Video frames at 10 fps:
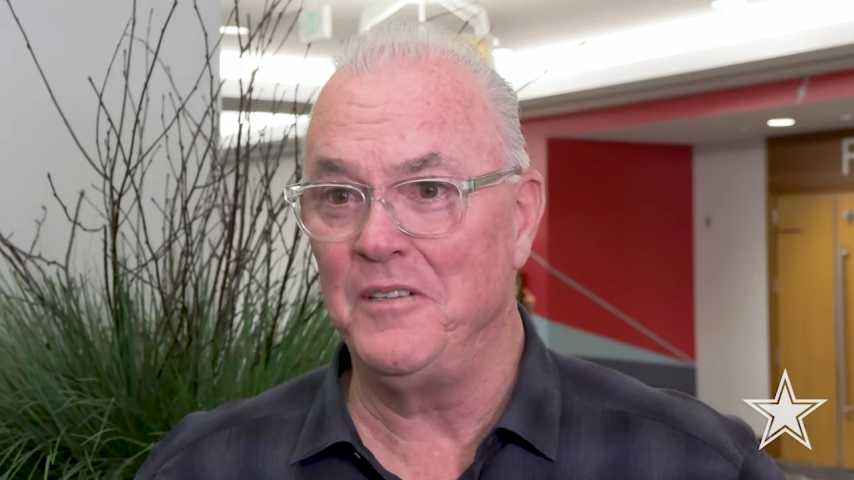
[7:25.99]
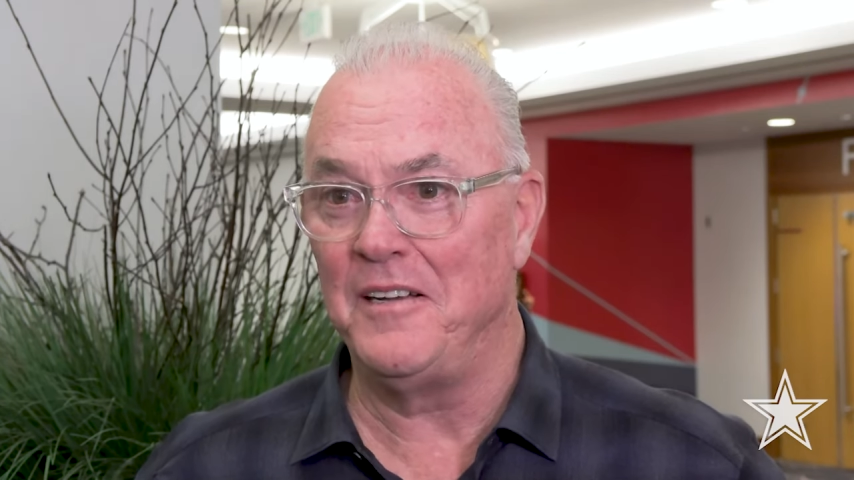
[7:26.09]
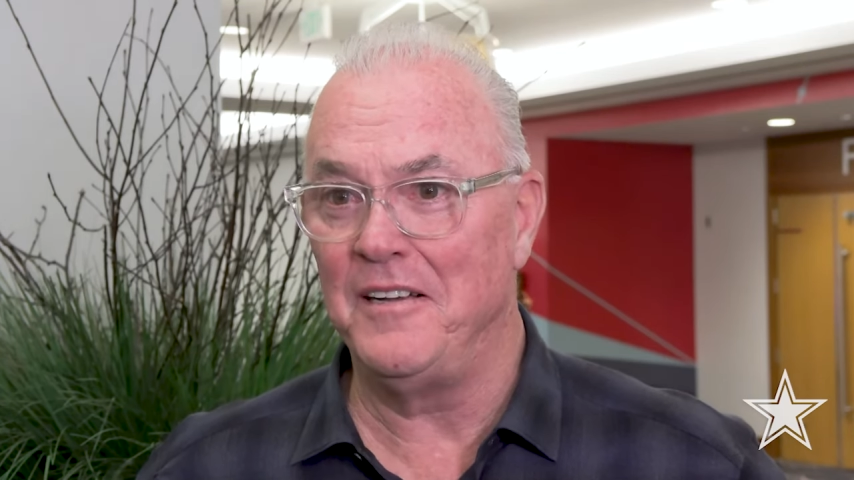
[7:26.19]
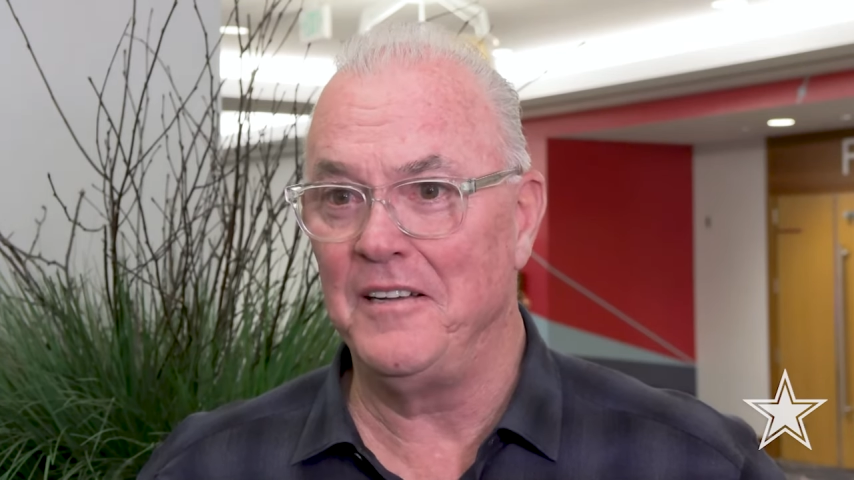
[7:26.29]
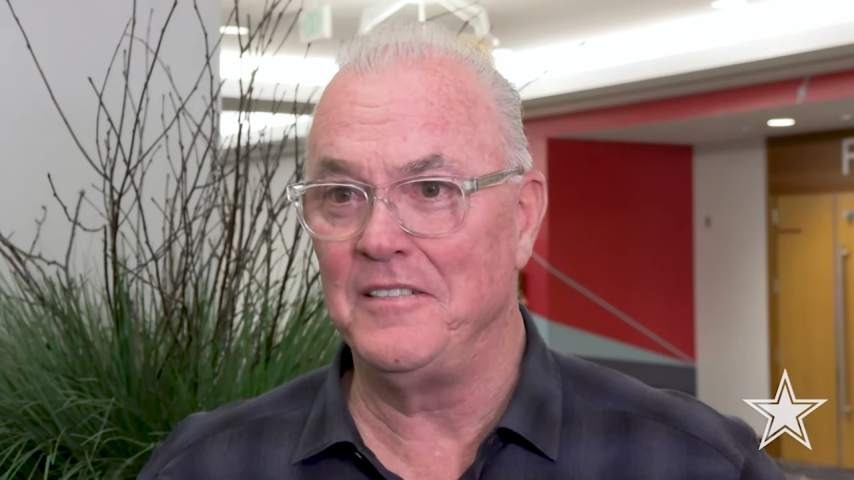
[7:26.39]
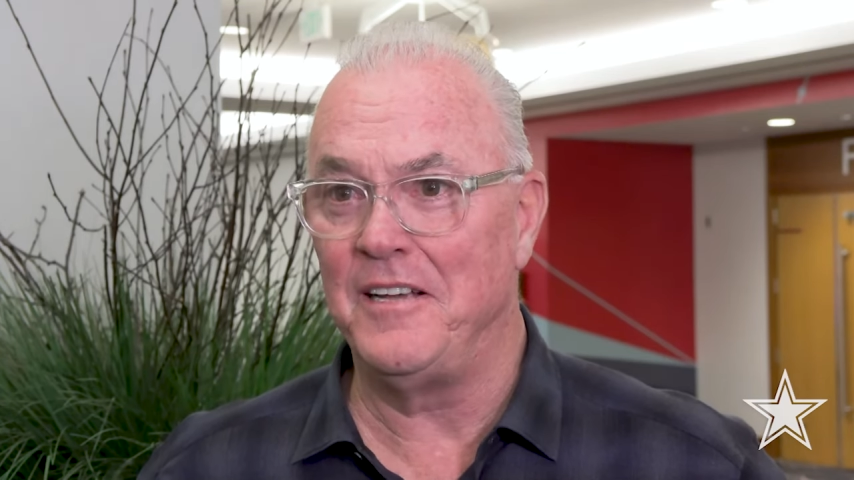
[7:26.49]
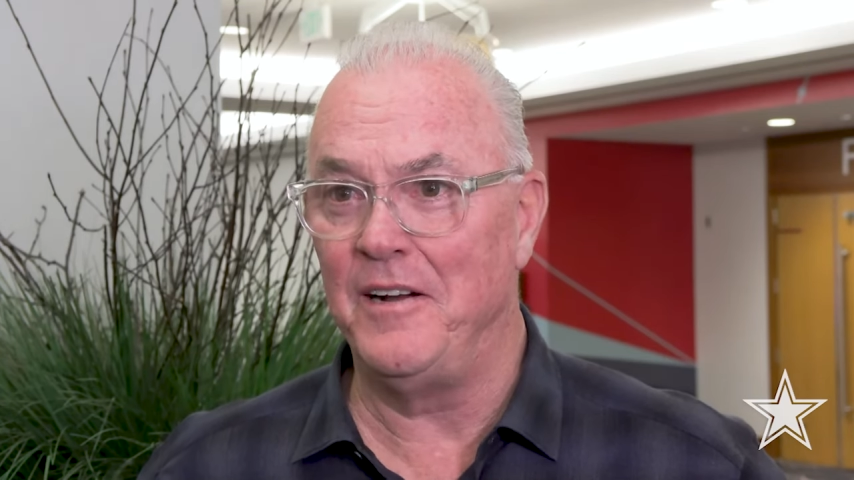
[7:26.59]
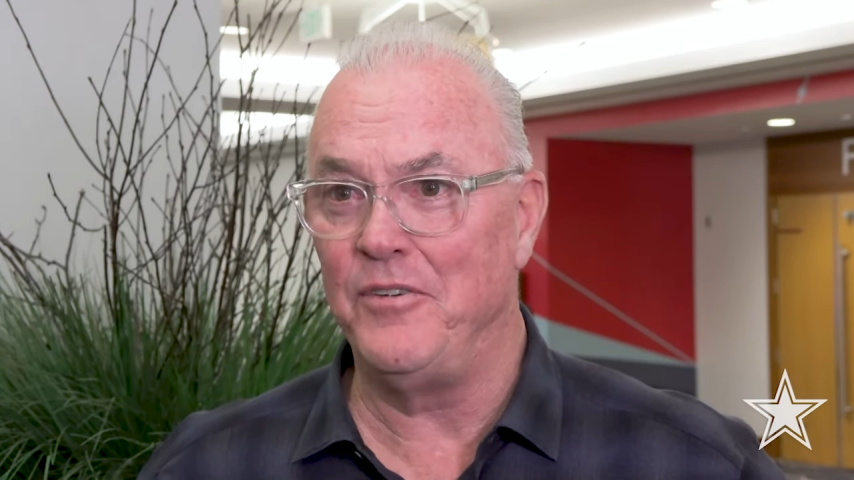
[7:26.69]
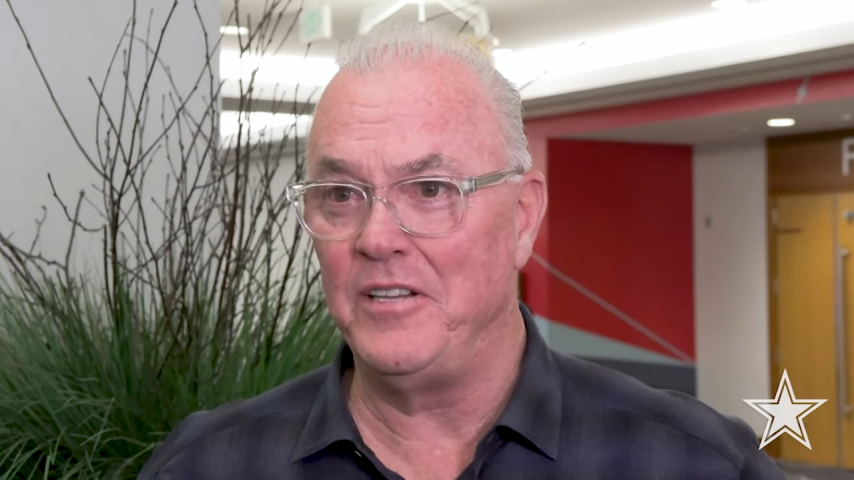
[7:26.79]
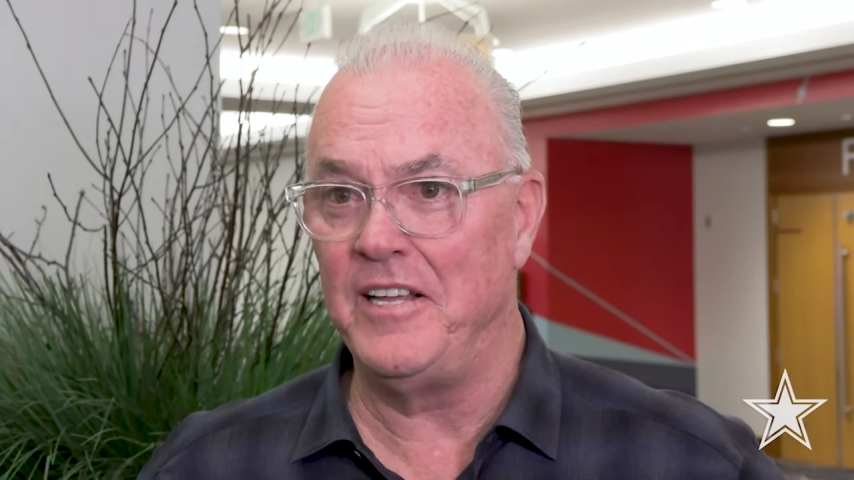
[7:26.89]
uh, to
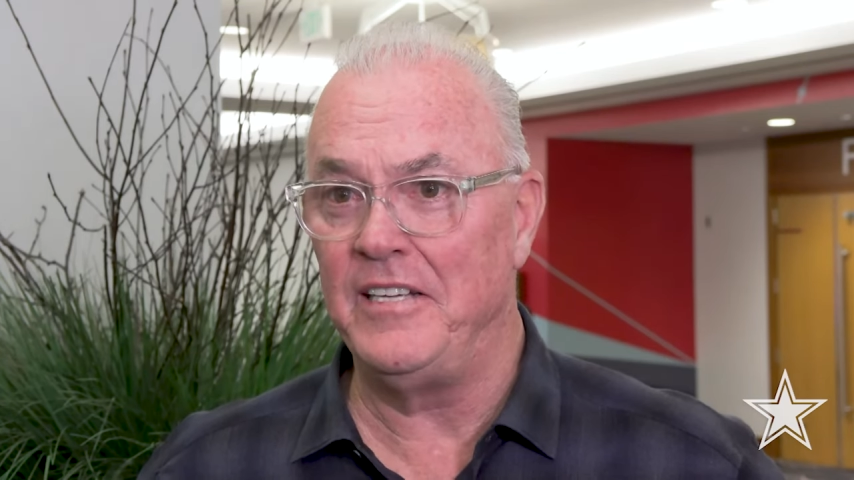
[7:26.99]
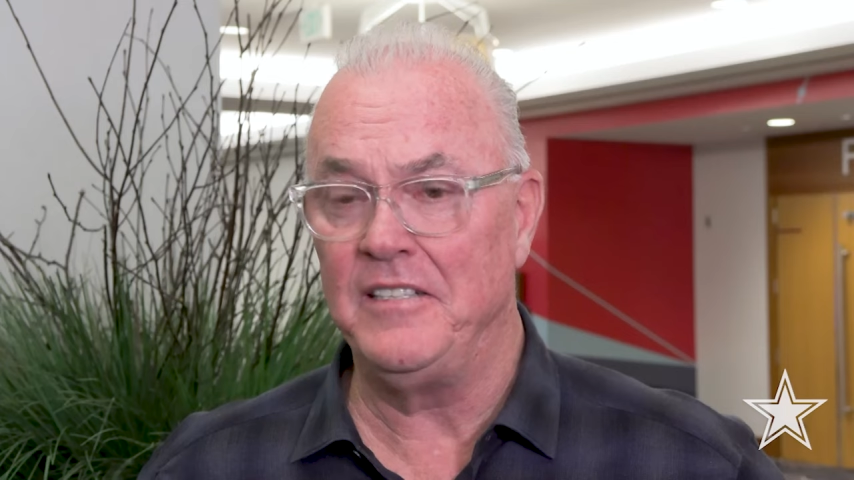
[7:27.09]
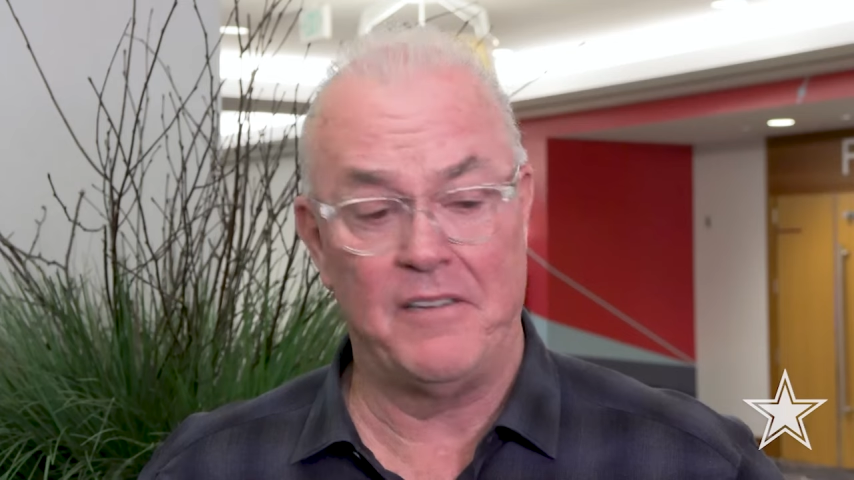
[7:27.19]
everything.